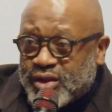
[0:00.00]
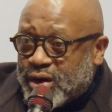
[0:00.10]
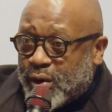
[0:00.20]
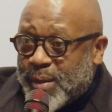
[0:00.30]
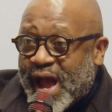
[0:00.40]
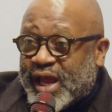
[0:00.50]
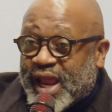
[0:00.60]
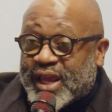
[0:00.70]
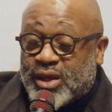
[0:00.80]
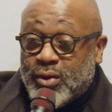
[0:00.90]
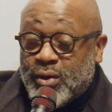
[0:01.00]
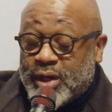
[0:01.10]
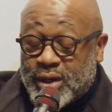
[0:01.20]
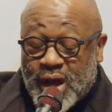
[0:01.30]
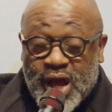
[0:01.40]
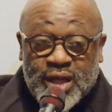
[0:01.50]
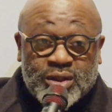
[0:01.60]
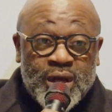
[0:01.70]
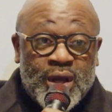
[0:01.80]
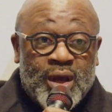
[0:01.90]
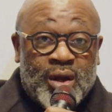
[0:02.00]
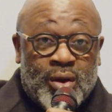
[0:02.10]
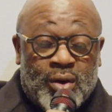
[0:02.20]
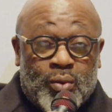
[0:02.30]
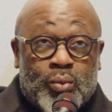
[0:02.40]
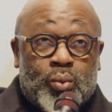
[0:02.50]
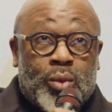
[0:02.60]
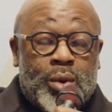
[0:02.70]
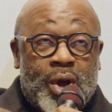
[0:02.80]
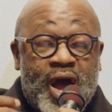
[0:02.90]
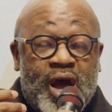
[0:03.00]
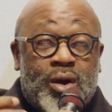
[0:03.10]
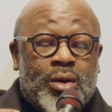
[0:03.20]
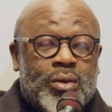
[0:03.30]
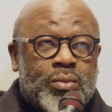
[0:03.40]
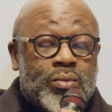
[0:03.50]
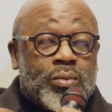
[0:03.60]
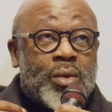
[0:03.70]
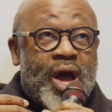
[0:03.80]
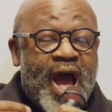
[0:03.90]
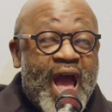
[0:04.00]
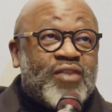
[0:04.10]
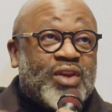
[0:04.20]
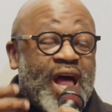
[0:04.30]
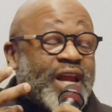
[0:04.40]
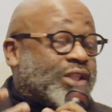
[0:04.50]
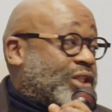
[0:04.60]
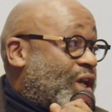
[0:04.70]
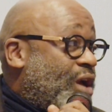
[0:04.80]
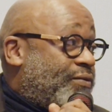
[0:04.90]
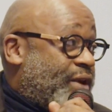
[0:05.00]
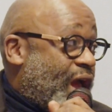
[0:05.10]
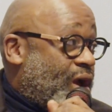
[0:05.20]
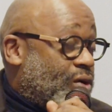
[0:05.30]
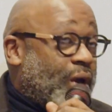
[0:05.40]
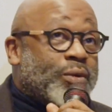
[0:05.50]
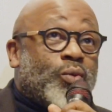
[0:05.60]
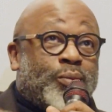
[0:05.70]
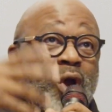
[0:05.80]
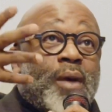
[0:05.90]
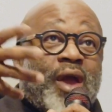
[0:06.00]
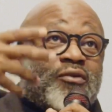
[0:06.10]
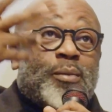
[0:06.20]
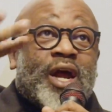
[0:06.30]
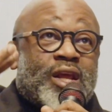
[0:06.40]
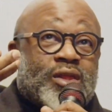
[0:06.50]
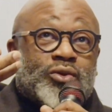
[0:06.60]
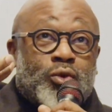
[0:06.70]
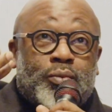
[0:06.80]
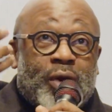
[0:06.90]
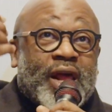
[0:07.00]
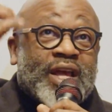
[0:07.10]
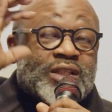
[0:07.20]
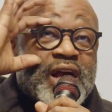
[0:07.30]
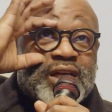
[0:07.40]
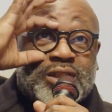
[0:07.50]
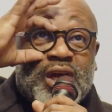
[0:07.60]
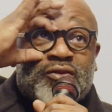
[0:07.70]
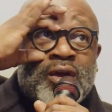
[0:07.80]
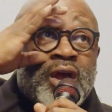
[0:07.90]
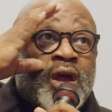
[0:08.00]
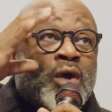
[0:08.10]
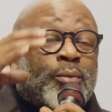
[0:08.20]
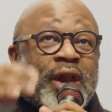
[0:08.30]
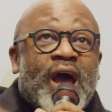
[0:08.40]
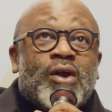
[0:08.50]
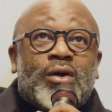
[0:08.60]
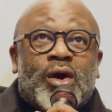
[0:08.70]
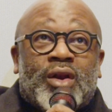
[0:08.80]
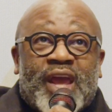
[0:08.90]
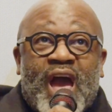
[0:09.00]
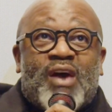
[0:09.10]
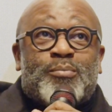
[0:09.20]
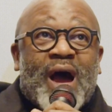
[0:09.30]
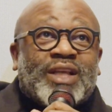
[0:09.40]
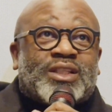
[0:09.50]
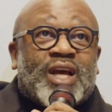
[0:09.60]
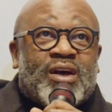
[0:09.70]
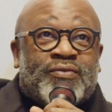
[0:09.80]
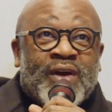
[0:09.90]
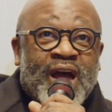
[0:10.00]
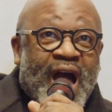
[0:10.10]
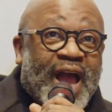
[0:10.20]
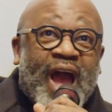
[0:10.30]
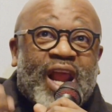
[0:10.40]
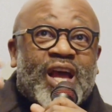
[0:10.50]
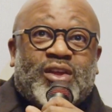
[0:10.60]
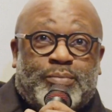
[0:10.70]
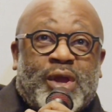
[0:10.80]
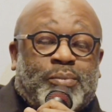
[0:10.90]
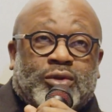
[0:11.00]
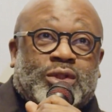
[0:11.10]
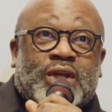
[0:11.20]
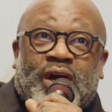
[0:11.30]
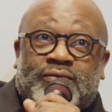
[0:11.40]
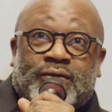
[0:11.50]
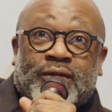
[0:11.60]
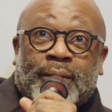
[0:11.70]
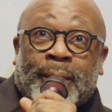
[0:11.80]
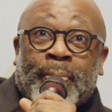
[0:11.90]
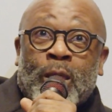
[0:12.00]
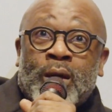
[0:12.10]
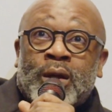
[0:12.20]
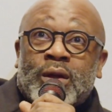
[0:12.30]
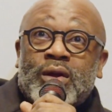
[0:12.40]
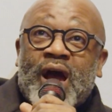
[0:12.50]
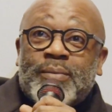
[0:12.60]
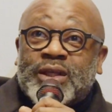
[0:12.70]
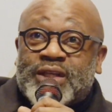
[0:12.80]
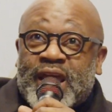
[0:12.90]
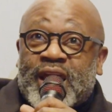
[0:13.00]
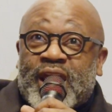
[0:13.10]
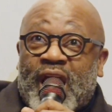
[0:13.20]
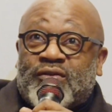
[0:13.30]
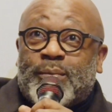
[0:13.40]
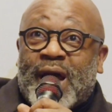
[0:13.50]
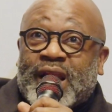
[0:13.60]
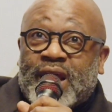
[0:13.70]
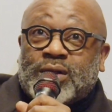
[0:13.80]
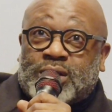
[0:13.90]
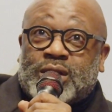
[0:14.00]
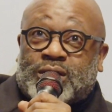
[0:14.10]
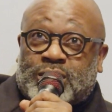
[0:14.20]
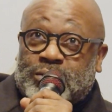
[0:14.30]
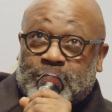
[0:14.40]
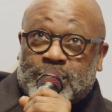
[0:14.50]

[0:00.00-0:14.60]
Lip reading: Maya, like you and Hans, I have a lot of stuff now. I mean, everybody in this room probably has a lot of stuff, but I don't only have my stuff. I got other people's stuff. You know, I've been taking everybody else's